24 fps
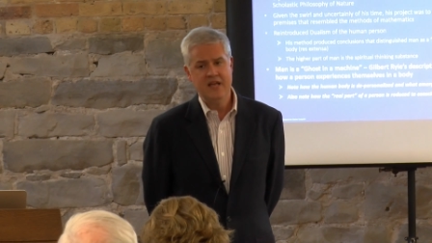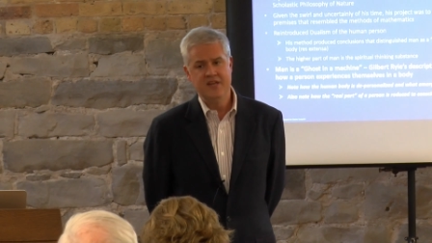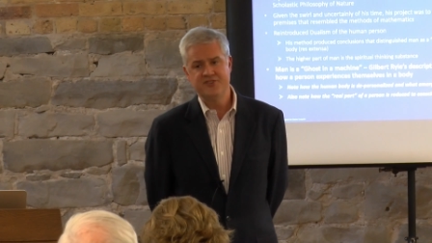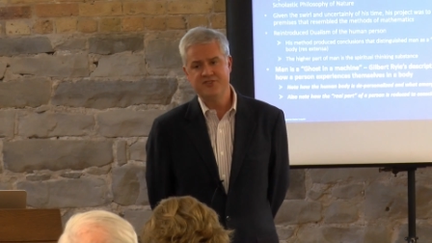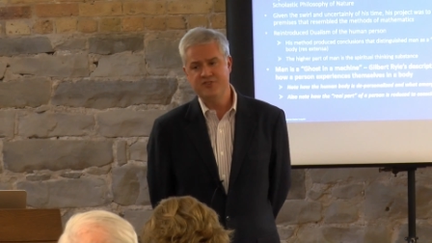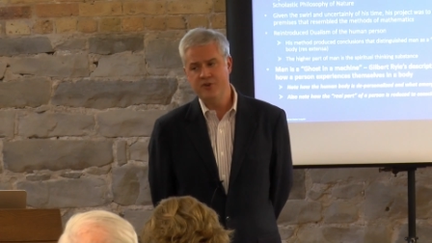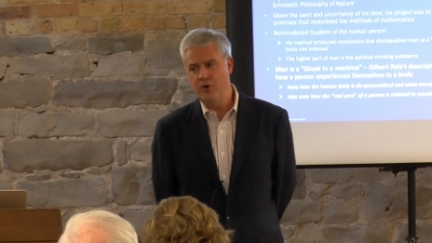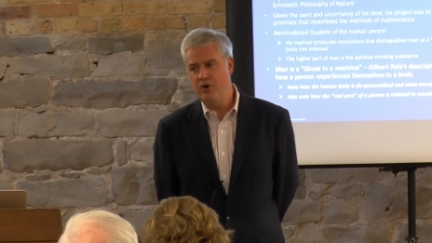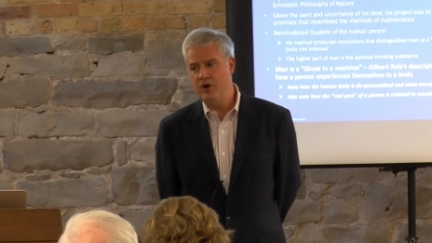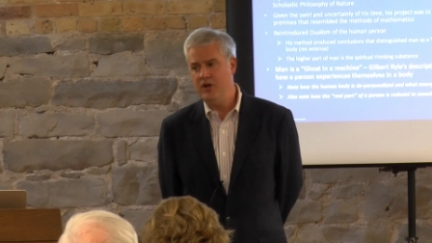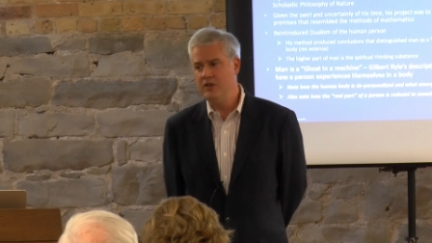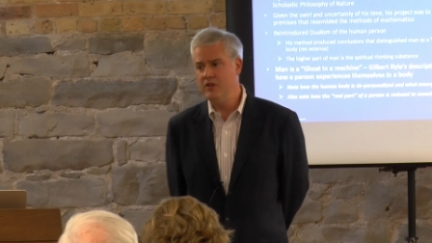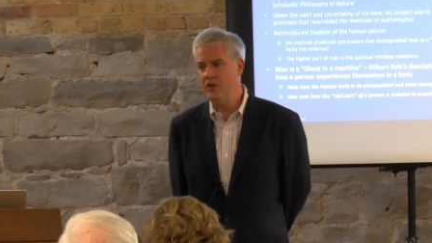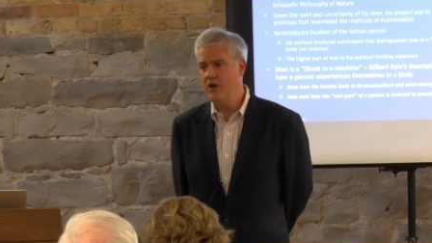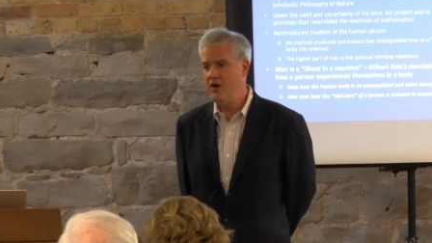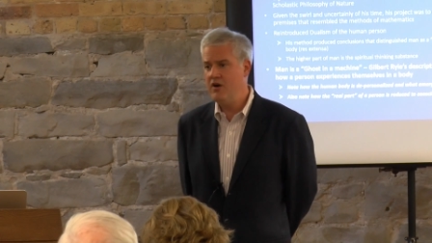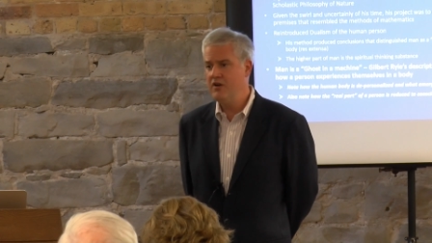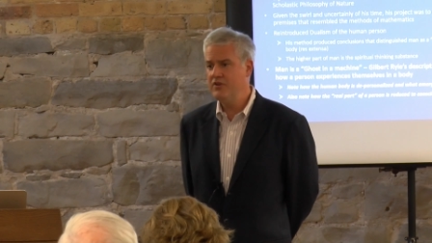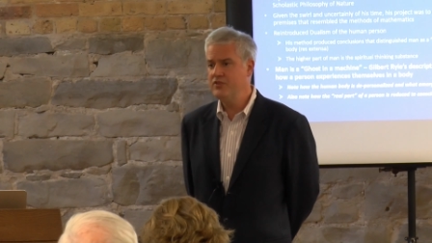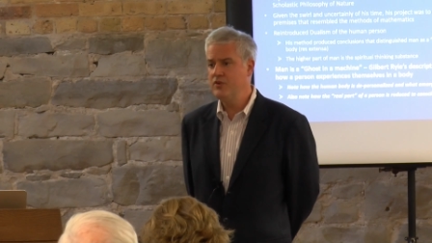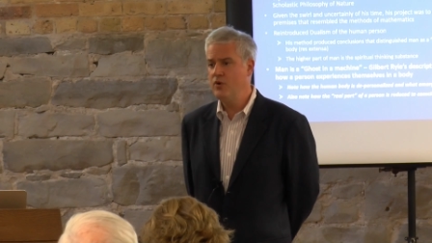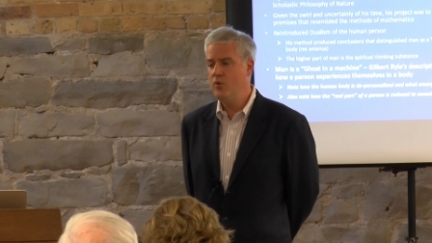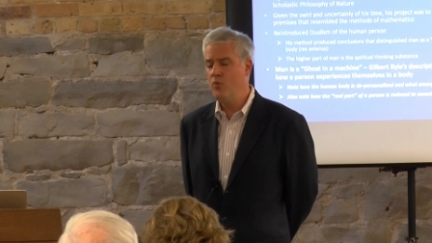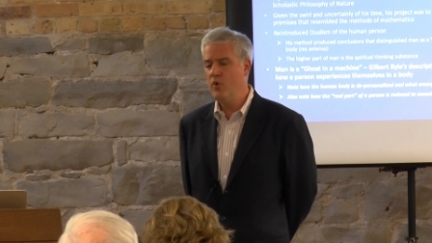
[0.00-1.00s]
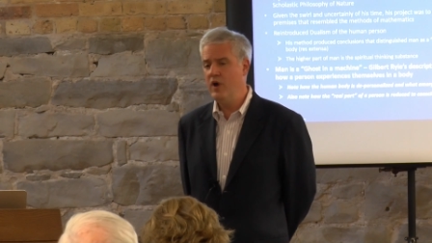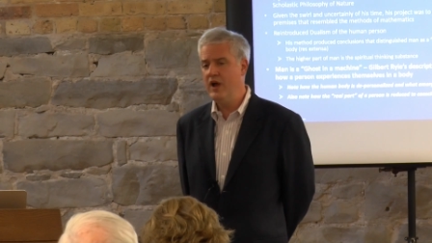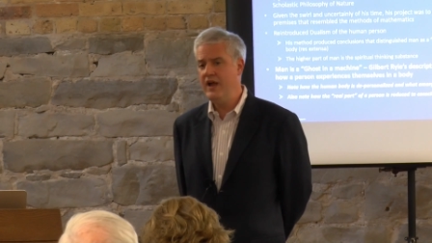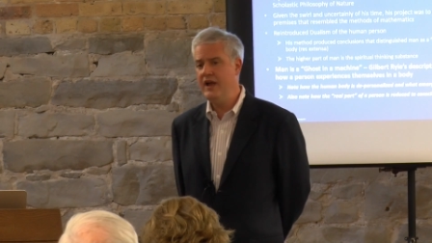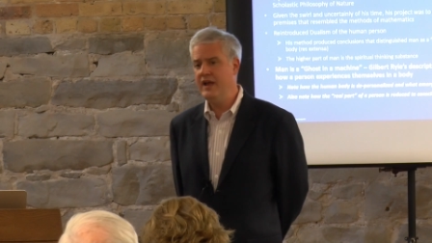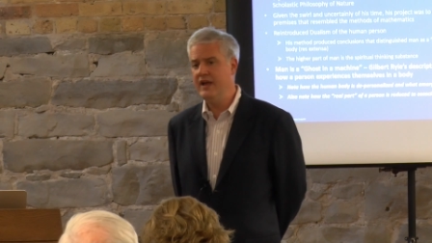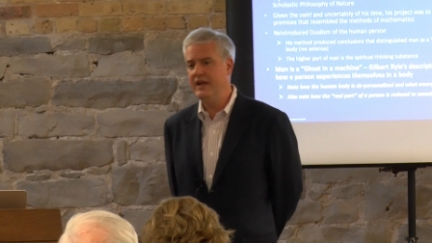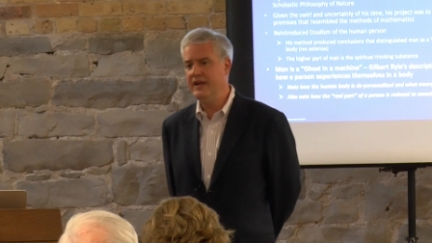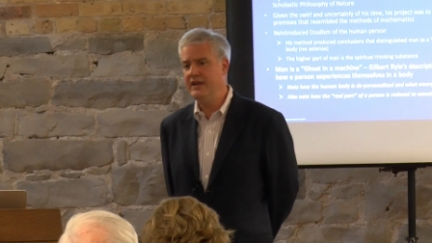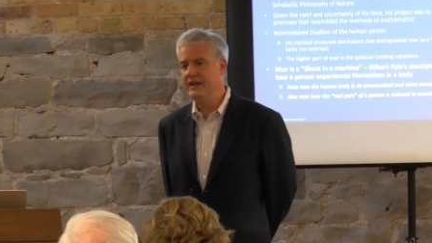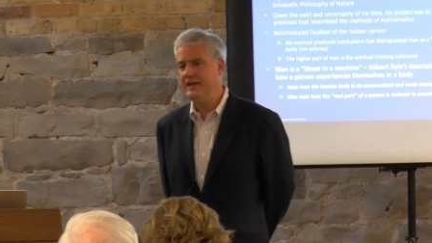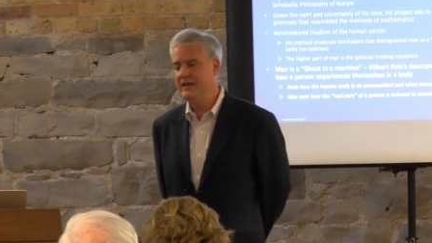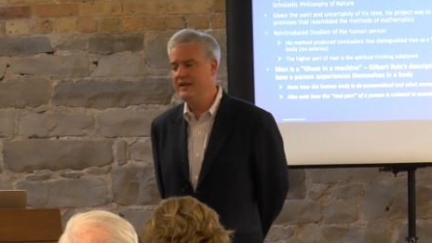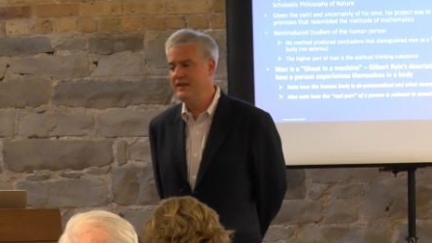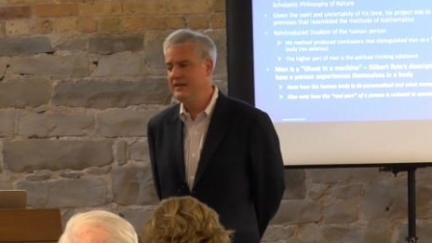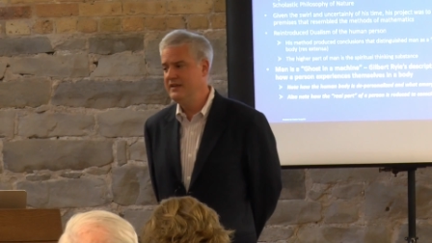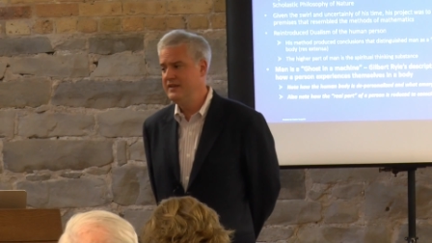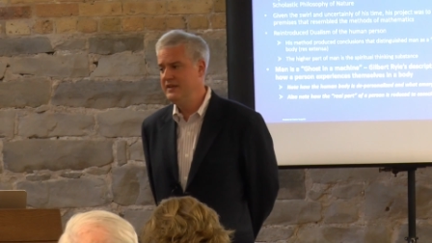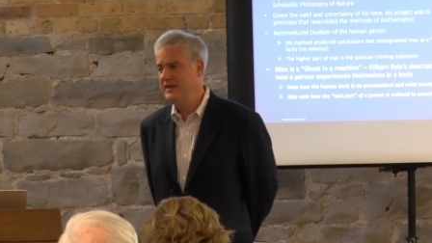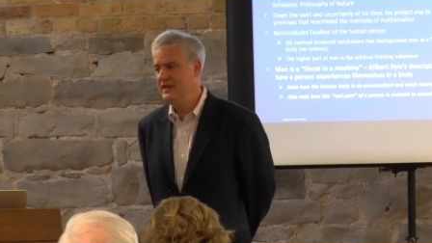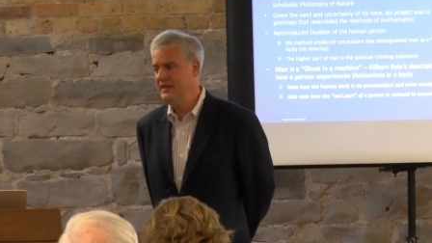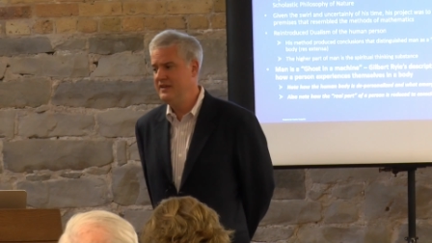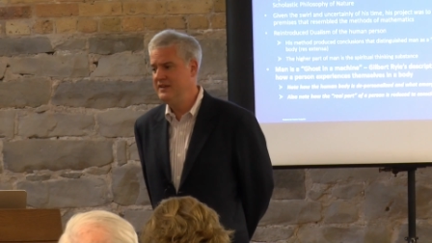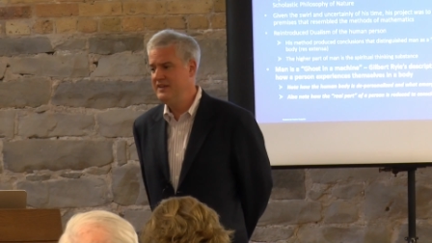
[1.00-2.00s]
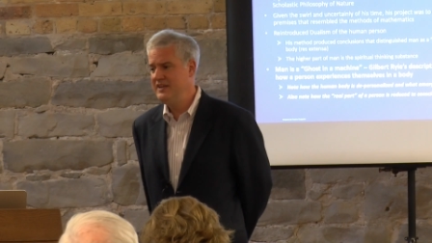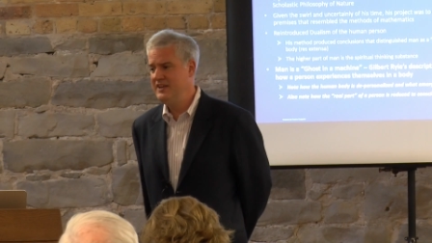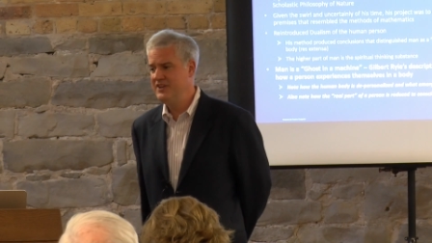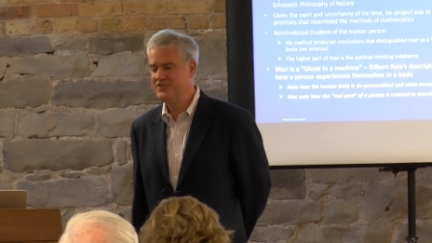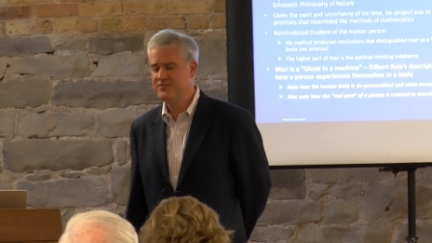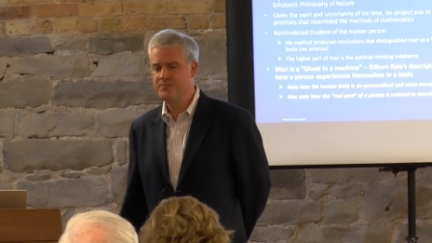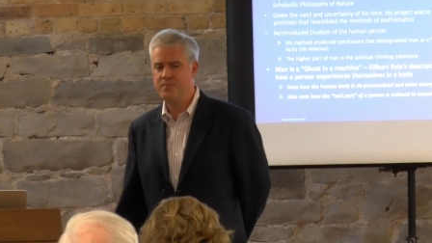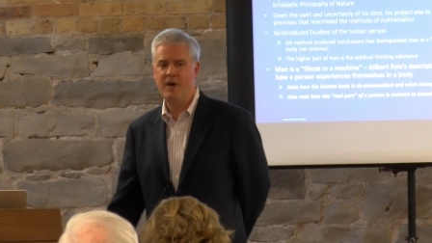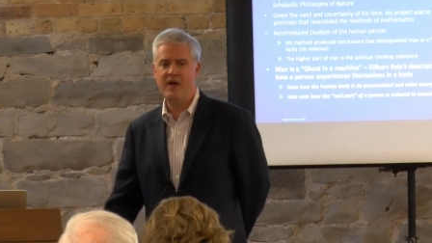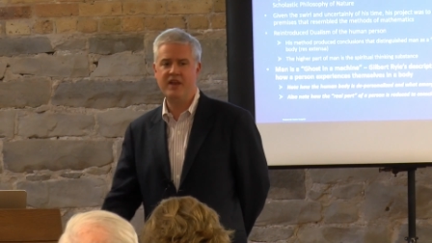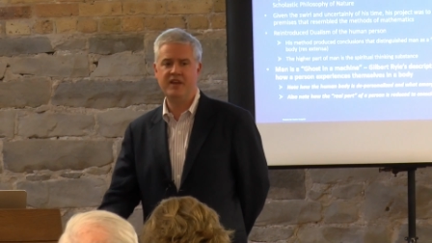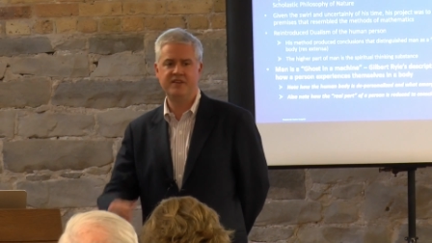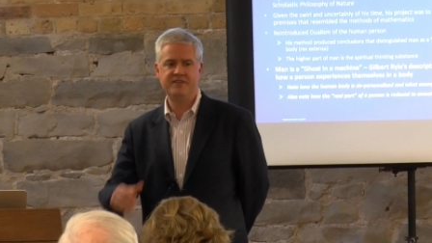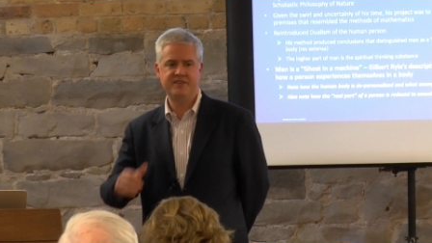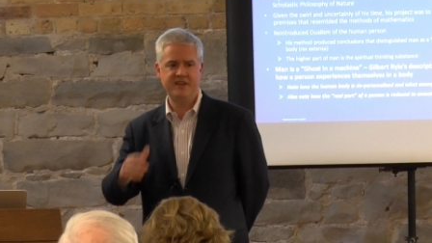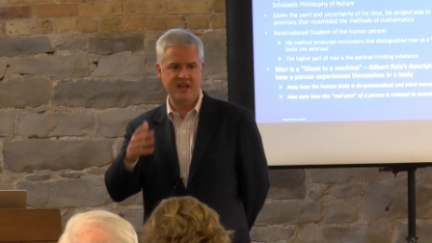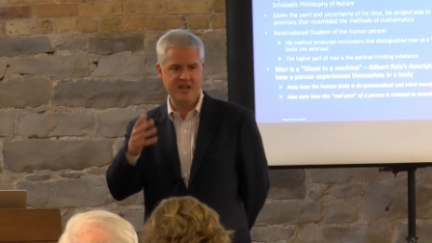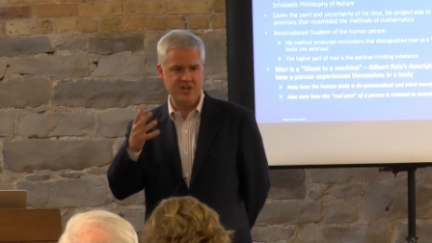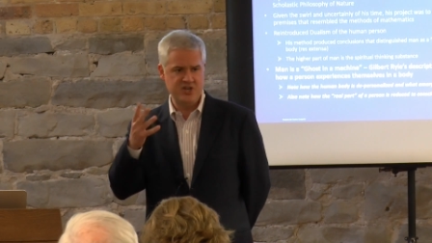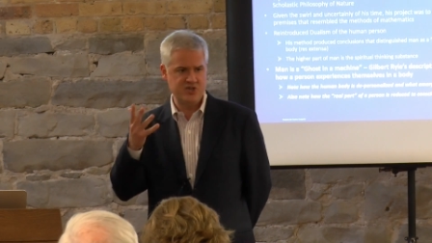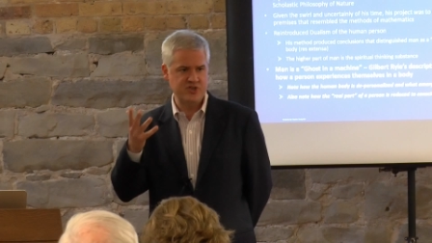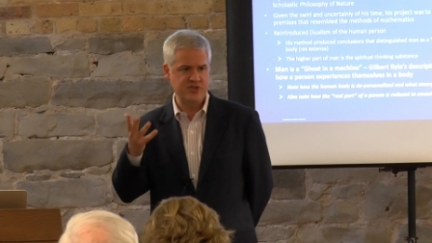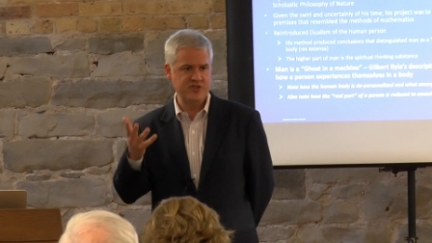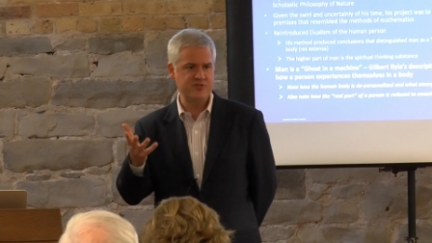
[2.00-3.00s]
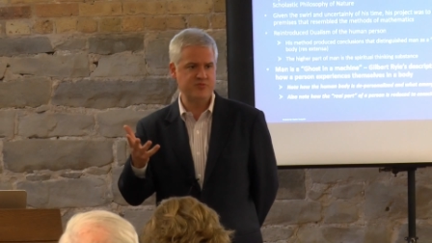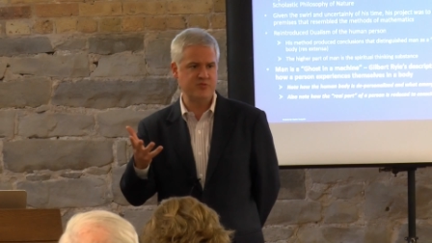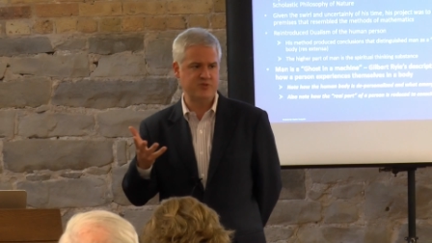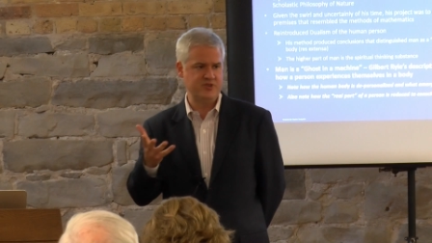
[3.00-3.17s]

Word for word: So, along the way, in his Meditations,